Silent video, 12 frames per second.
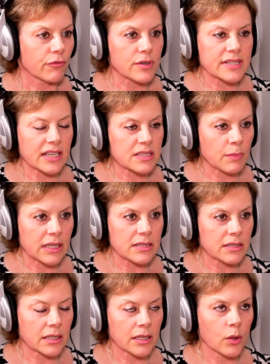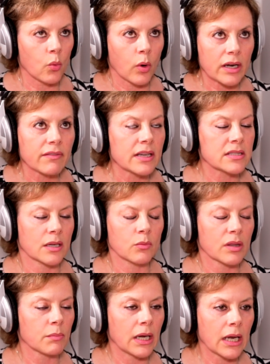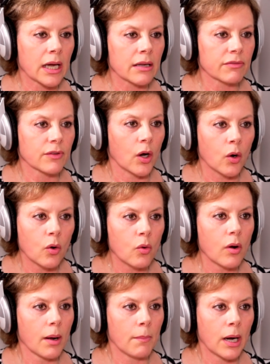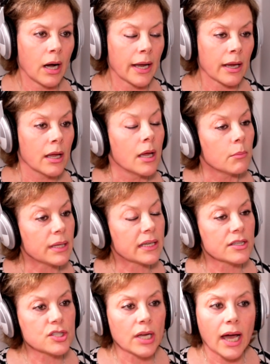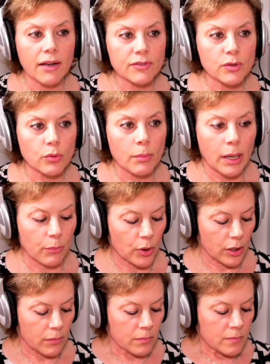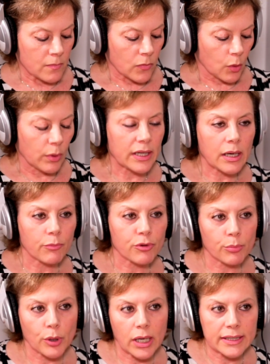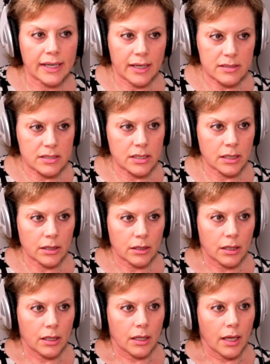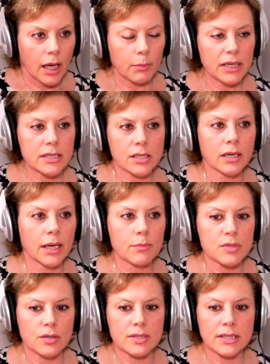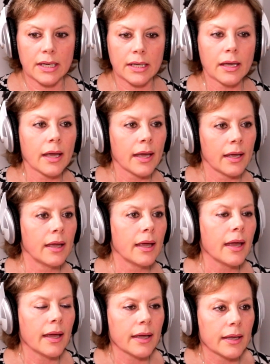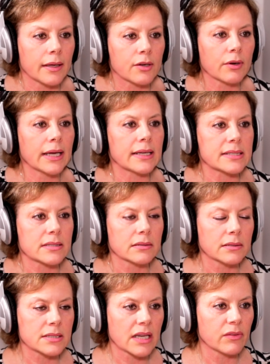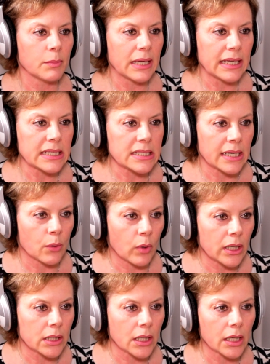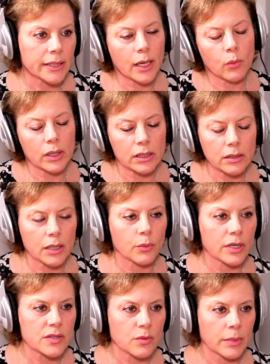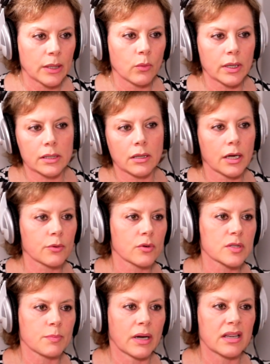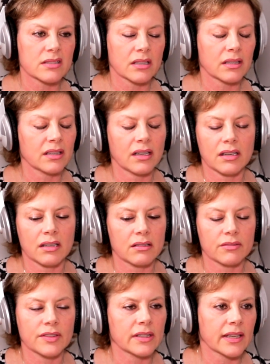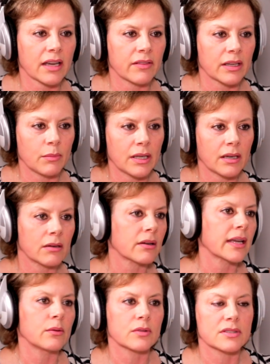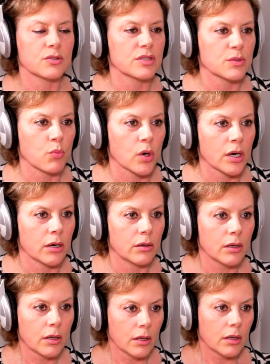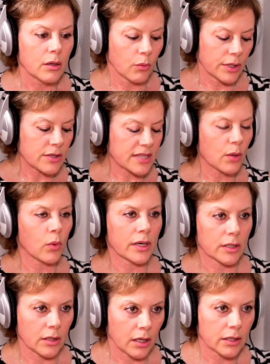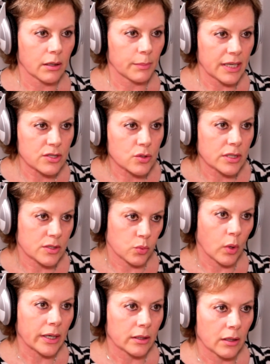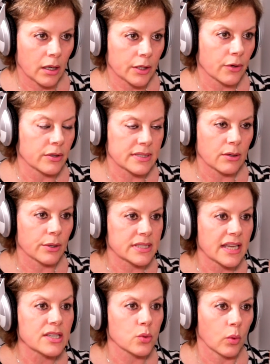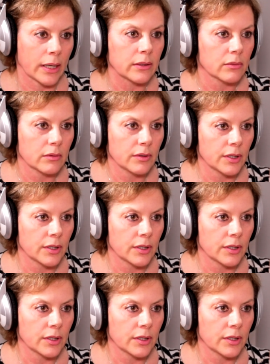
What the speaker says: for 6 months thinking, what have I done with my life? Oh my. Because you have to remember, when you come from broadcasting, how many times there's like, hey, Grace, let's have a meeting today. 1 o'clock? Yeah, 1 o'clock works for me. 1 o'clock rolls by. It's like, yeah, I don't feel like having a meeting. Okay, we'll do it tomorrow. When you say 1 o'clock on Bay Street, it's 1 o'clock or 10 to 1,